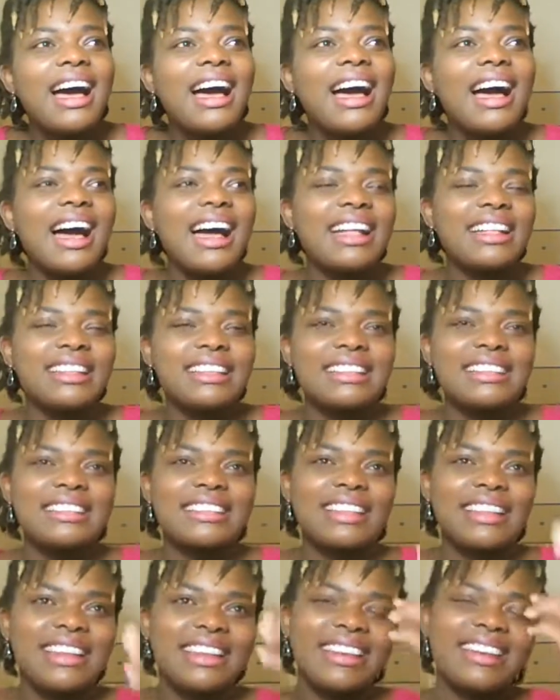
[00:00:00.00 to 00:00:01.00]
I was
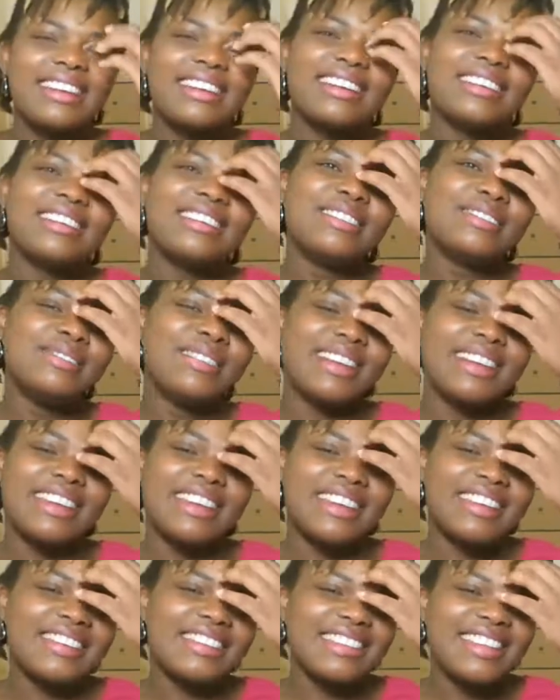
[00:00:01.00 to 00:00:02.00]
like, oh my
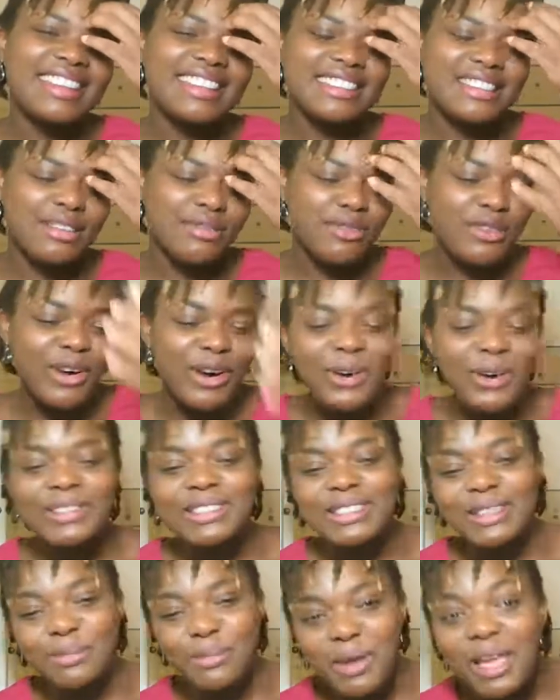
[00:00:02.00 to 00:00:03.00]
goodness, of all
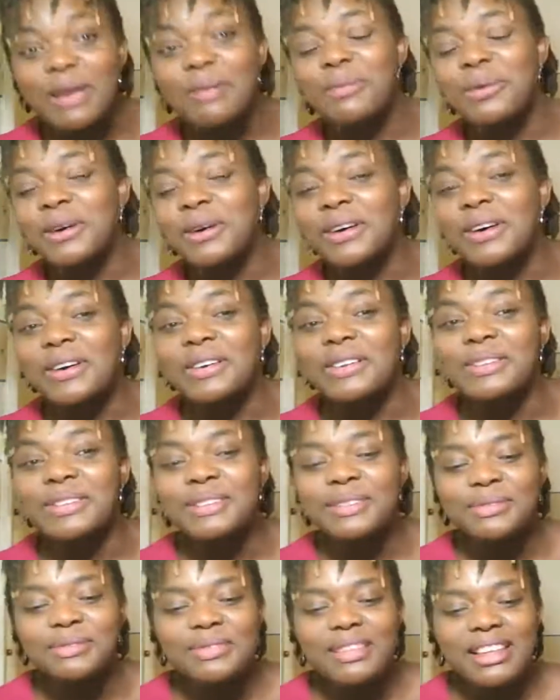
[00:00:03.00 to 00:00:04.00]
the people
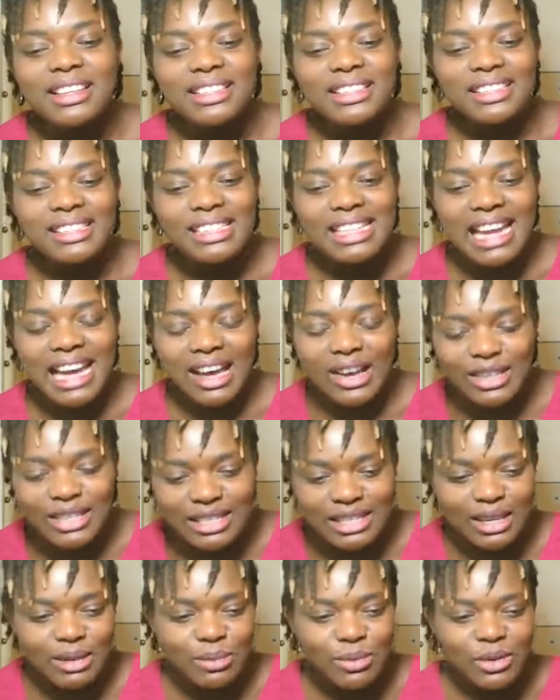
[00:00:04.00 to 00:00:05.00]
to tell
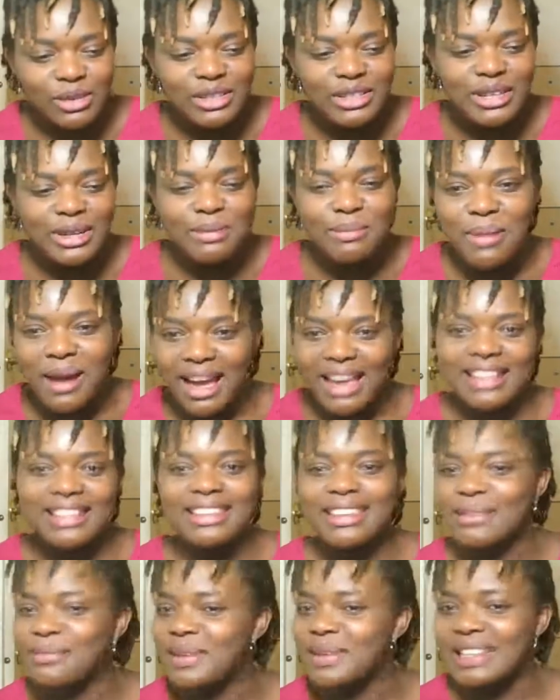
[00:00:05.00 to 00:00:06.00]
someone to mind
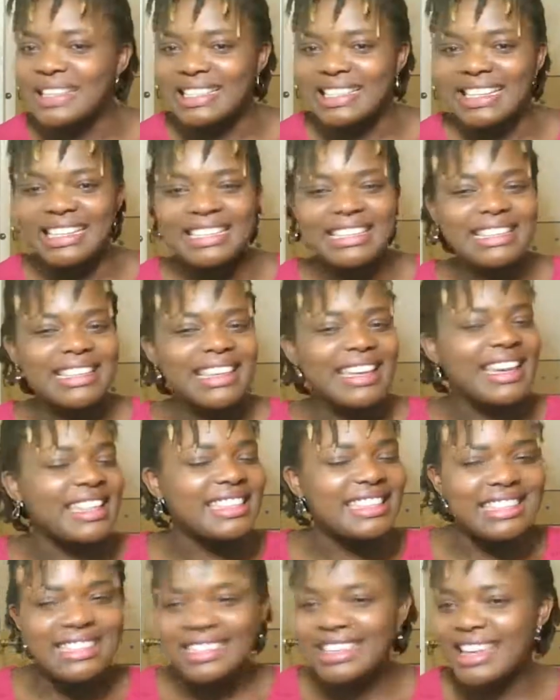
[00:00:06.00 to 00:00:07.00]
their business,
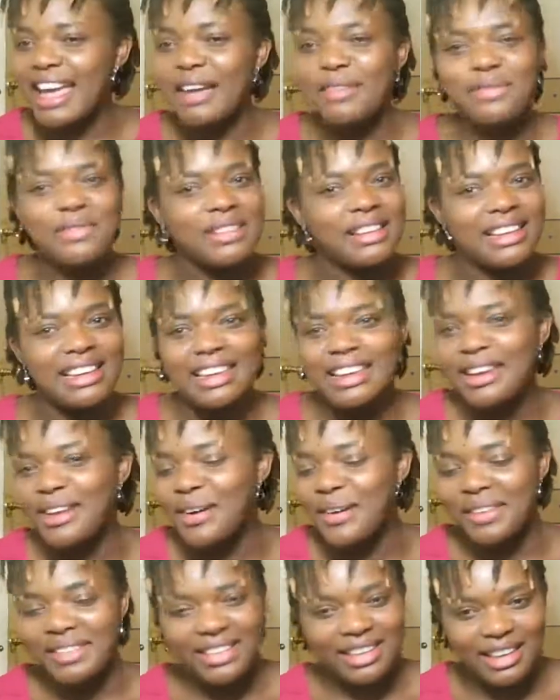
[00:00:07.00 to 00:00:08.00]
it's definitely
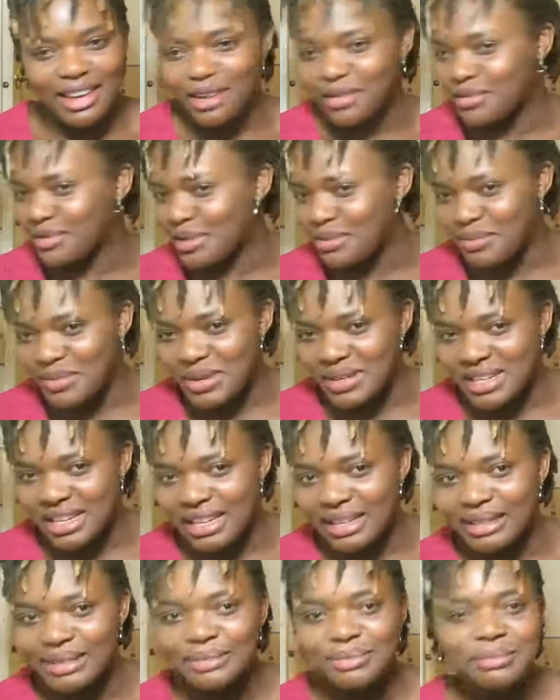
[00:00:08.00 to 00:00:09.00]
not the governing
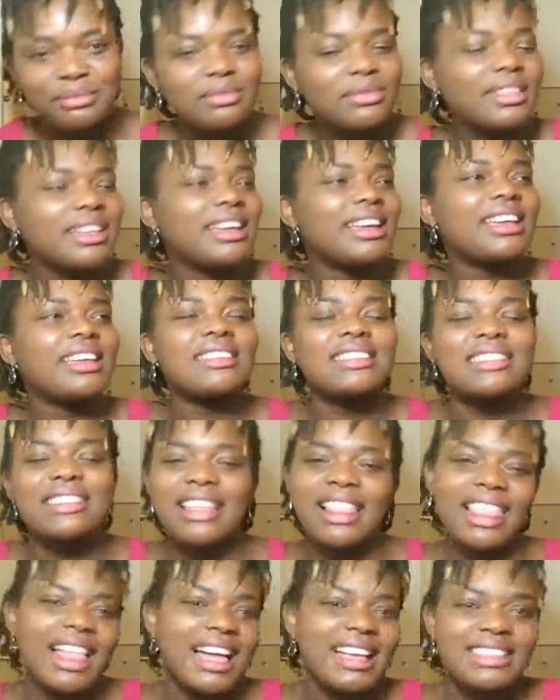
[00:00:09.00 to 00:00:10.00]
body, because the
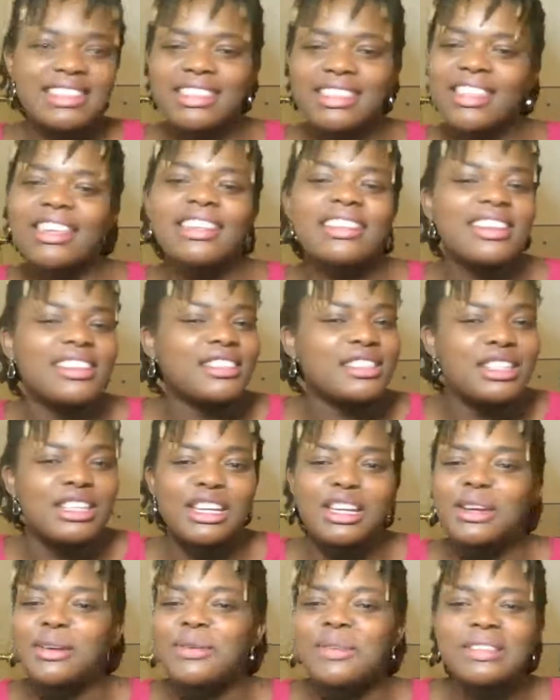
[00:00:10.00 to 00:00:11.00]
last thing they
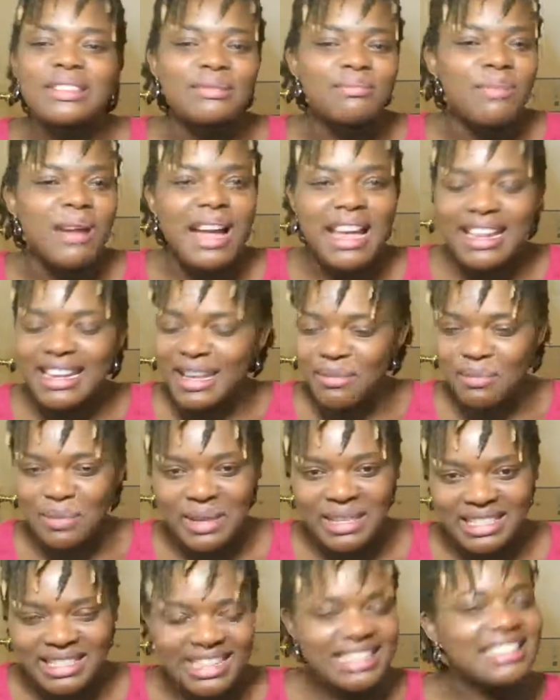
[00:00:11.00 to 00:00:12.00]
do is mind their
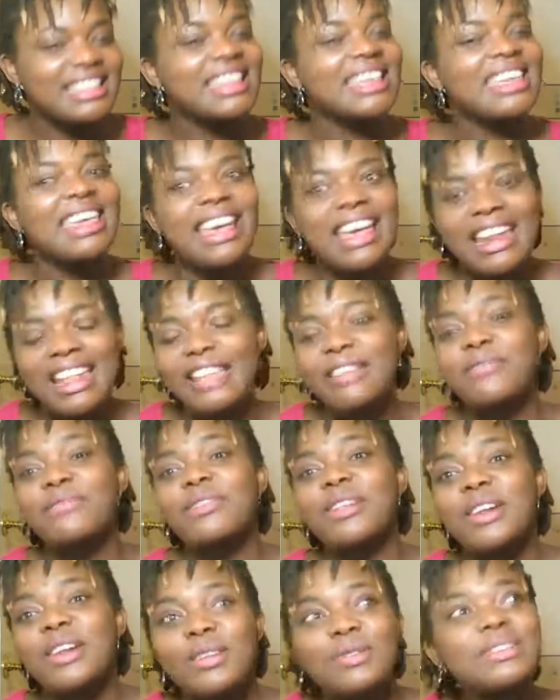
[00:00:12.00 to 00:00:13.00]
business. They get
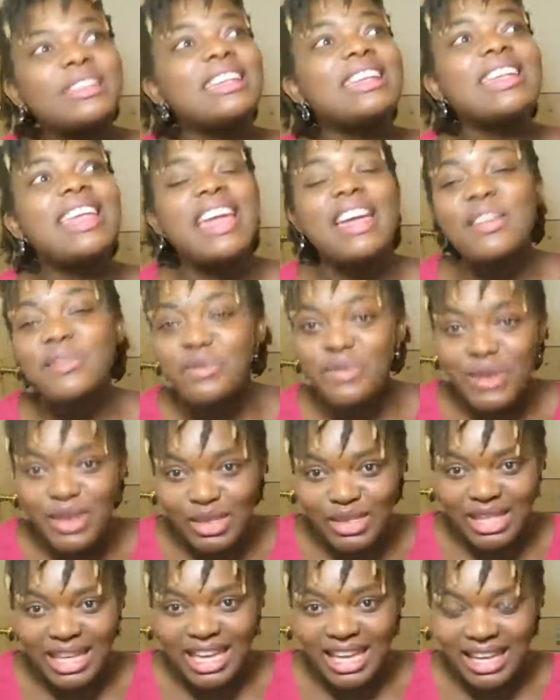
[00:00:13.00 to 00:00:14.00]
involved in
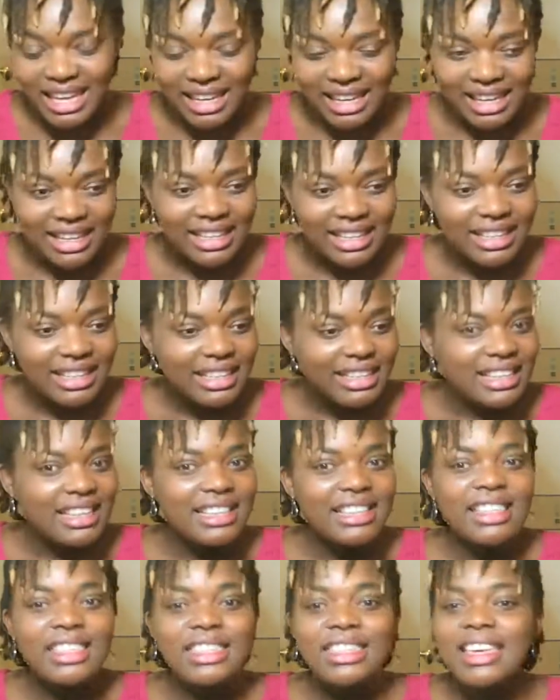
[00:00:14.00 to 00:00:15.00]
everything,
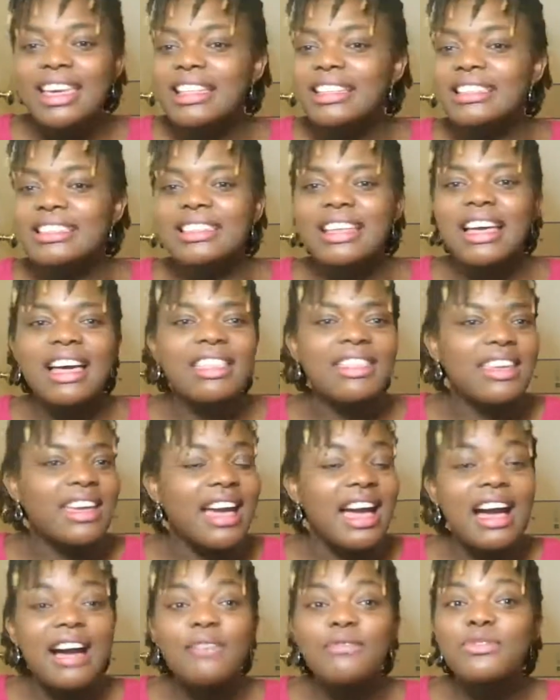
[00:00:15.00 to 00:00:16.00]
things that they
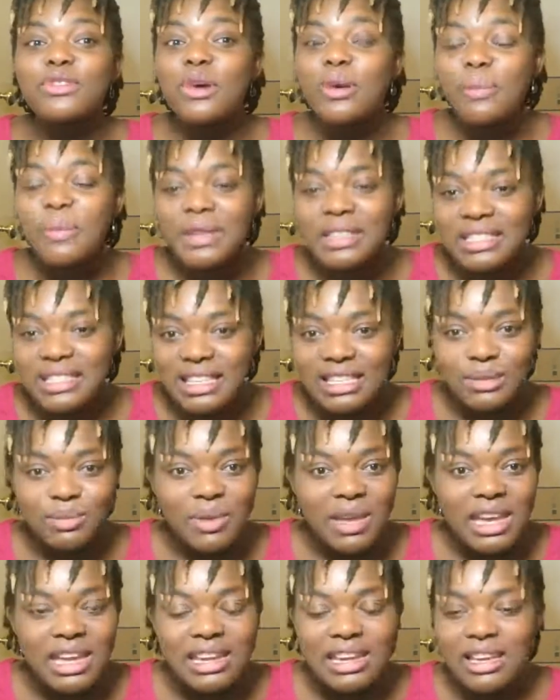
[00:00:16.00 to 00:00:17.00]
have no business
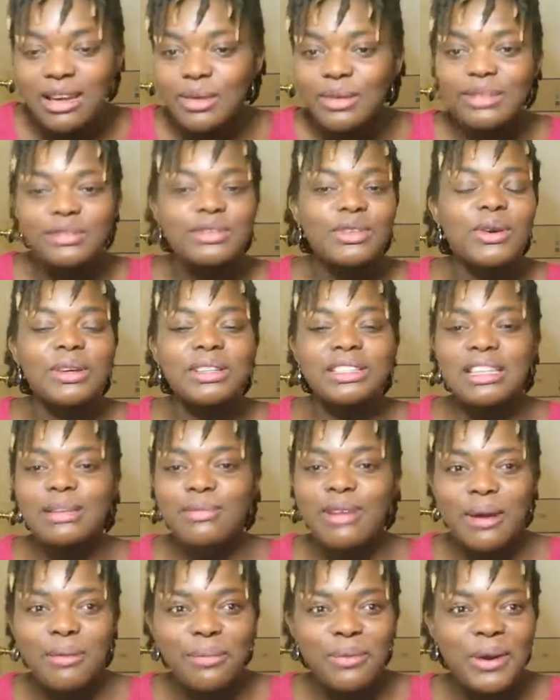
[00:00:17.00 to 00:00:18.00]
being in. We've talked
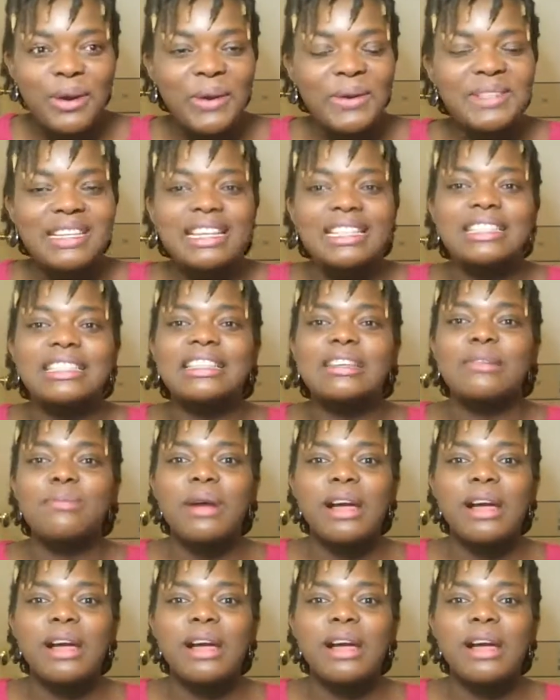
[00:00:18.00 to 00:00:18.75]
about protesting.